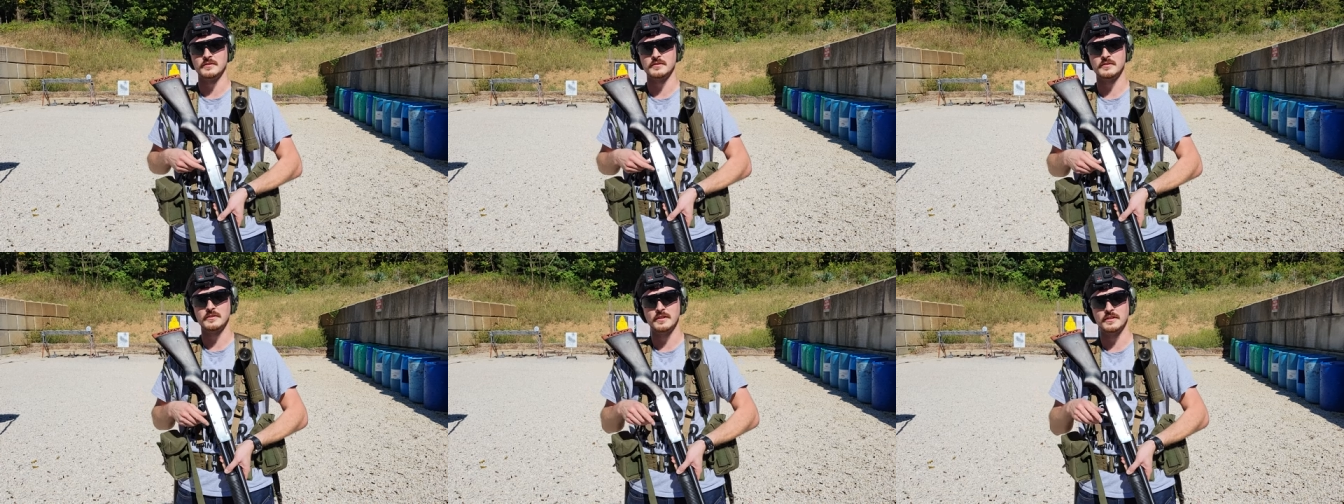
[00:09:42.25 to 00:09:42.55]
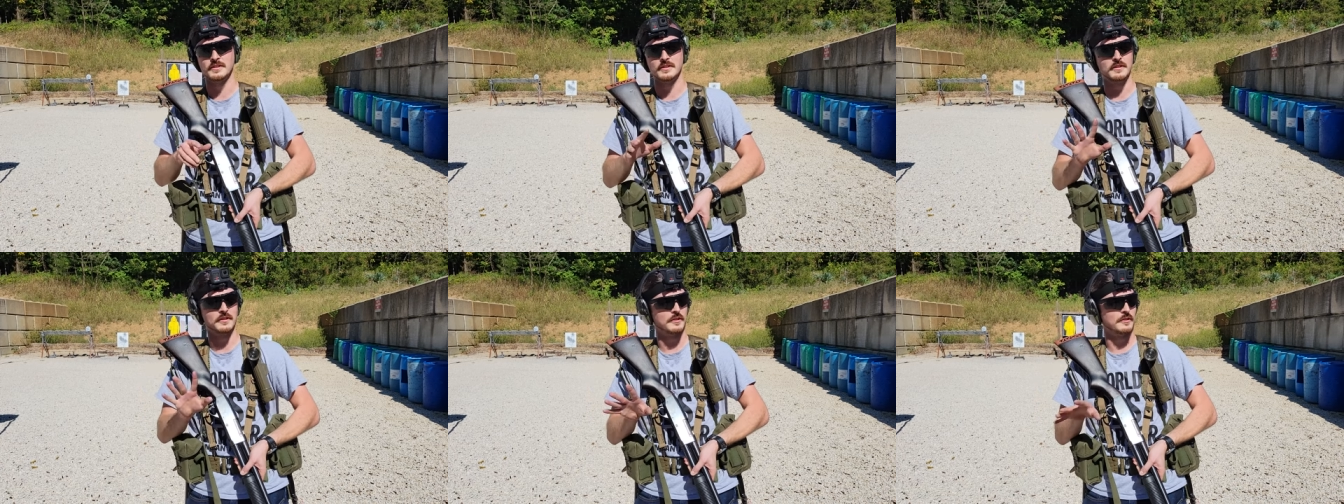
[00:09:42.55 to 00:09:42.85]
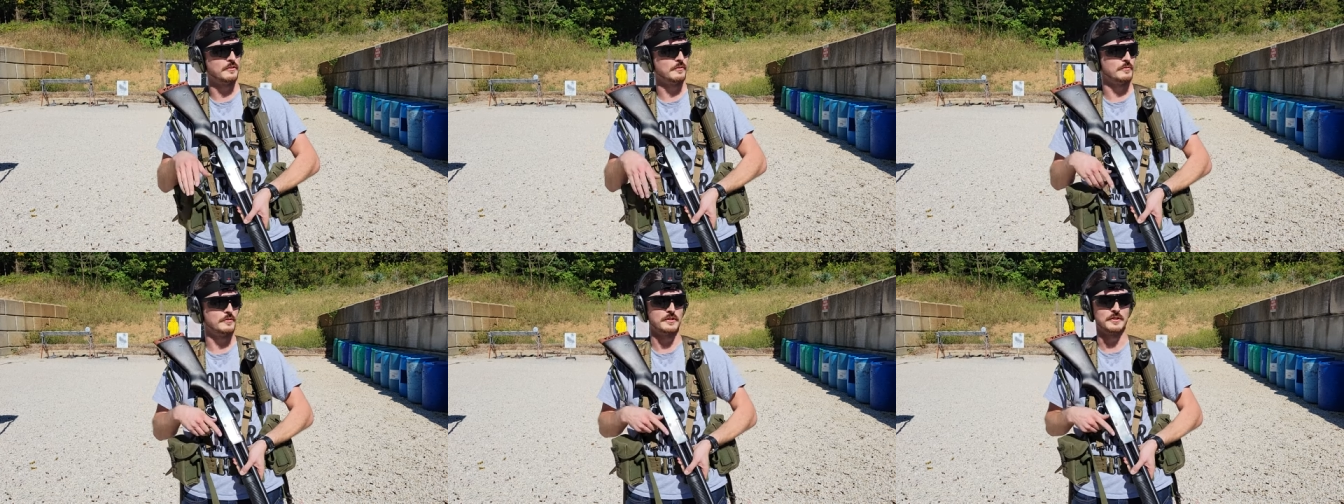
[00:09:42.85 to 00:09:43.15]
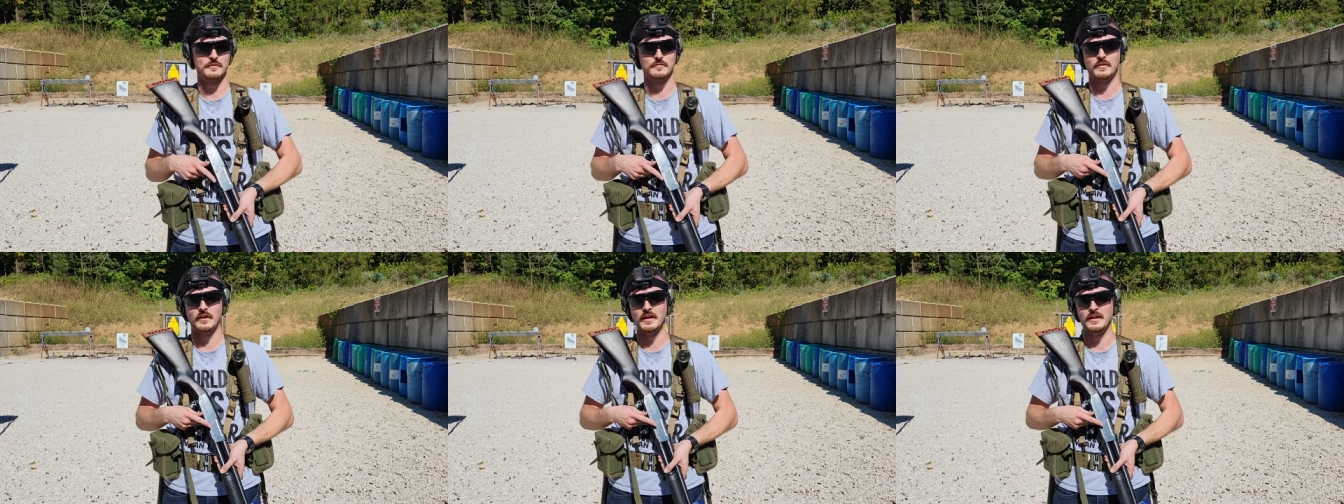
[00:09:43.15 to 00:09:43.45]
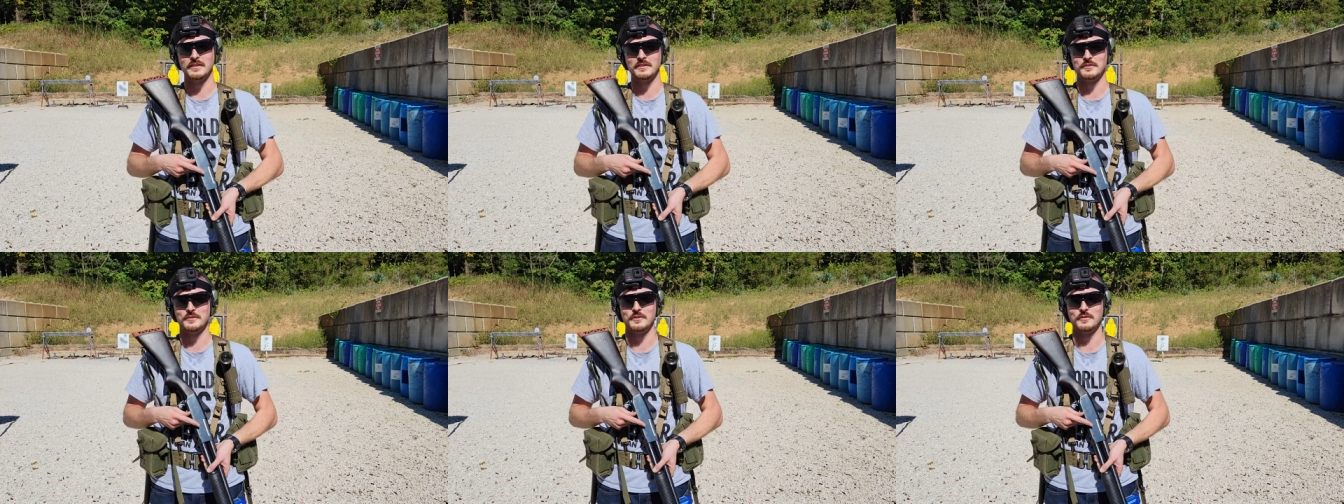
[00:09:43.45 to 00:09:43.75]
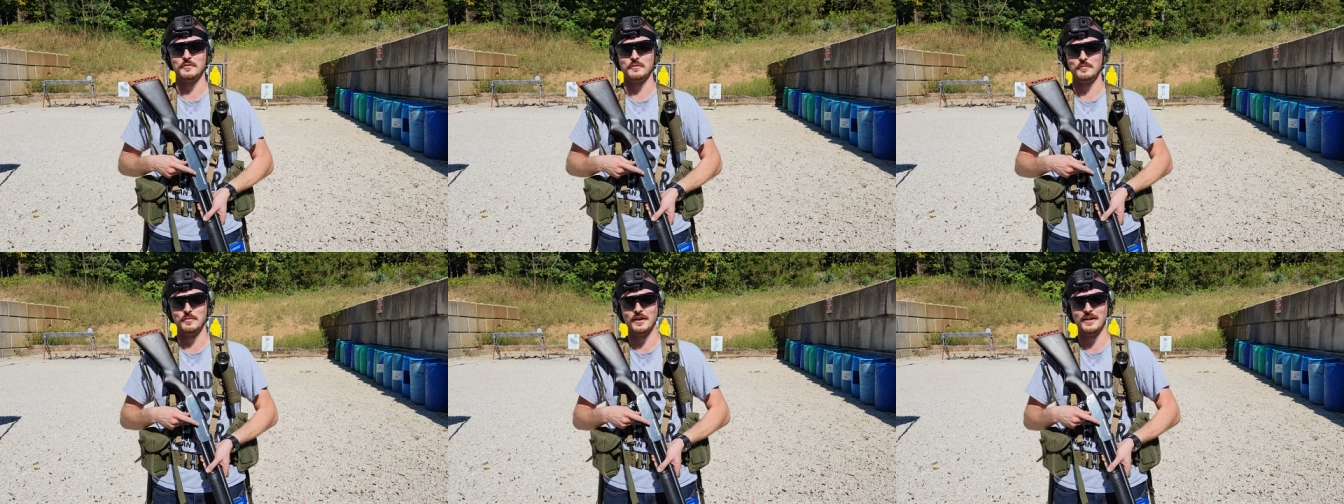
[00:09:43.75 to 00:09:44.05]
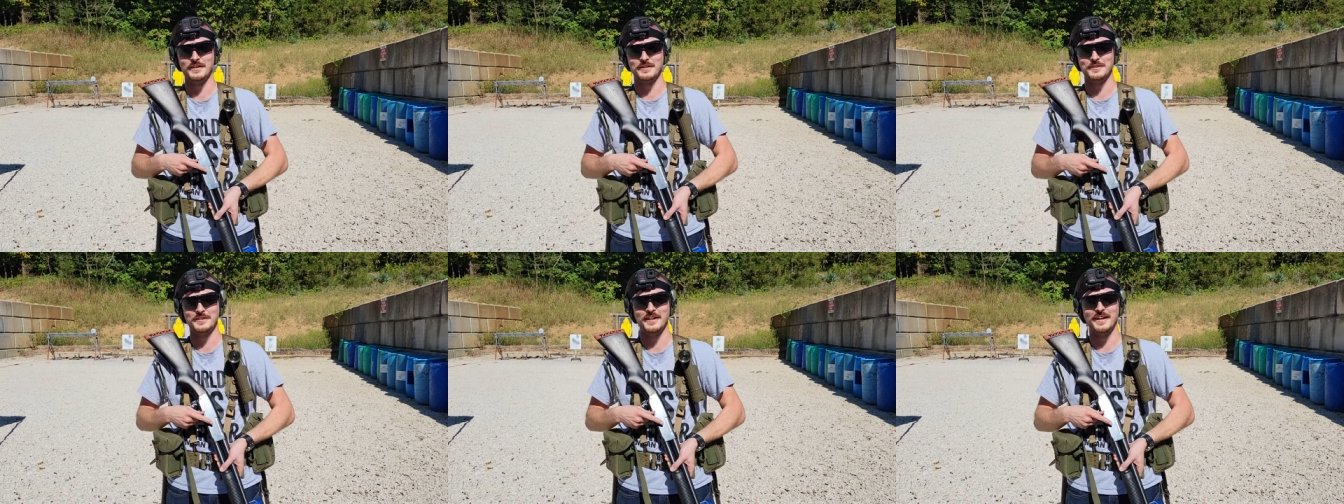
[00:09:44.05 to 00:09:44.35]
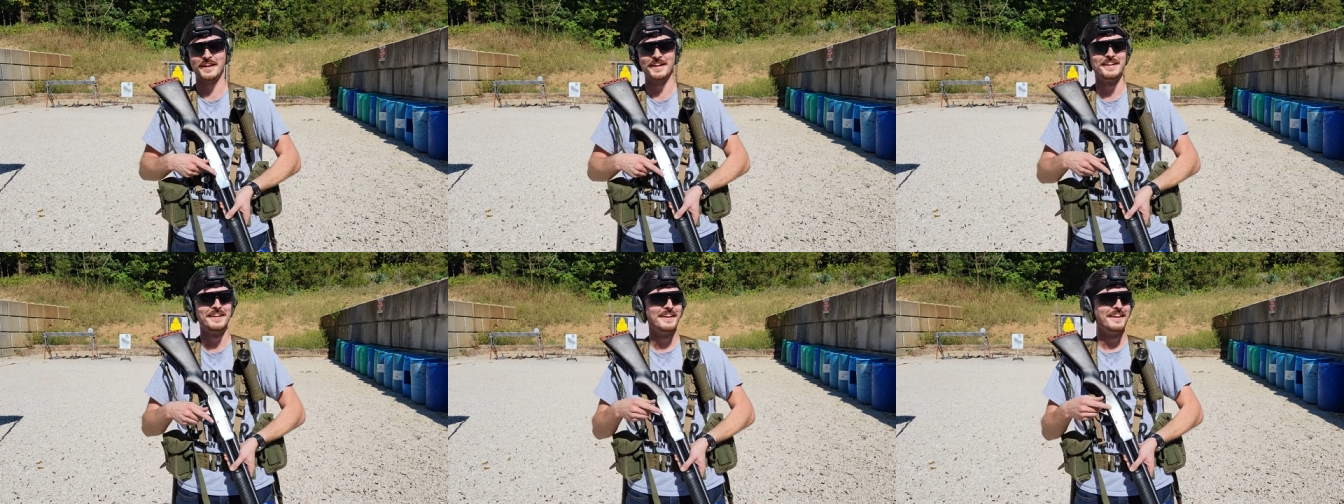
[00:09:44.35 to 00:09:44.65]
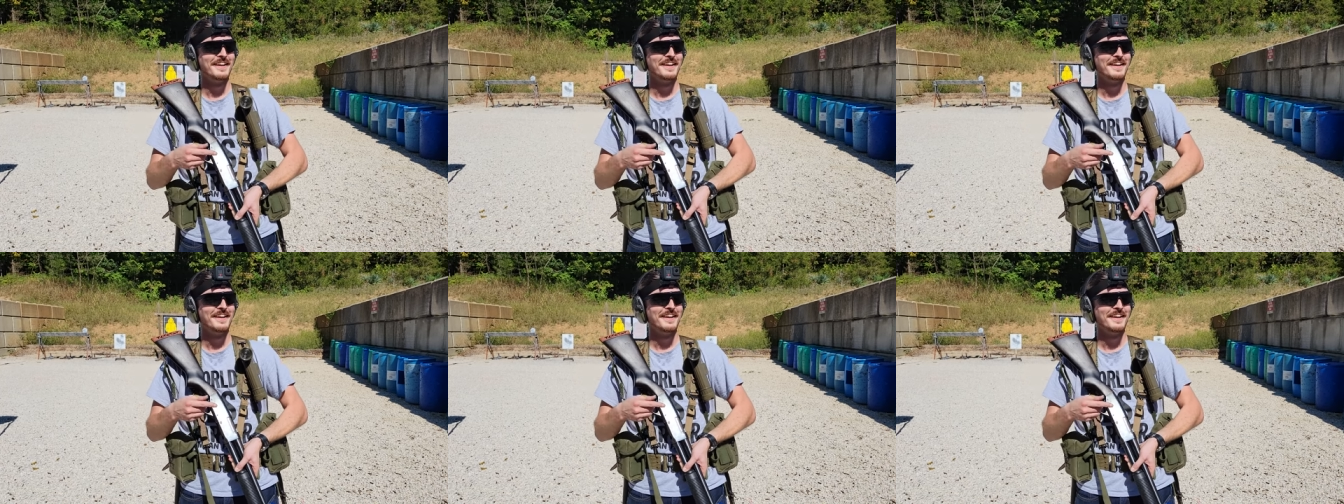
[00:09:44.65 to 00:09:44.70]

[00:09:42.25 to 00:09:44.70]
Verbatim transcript: So that's going to do just fine to show the buckshot.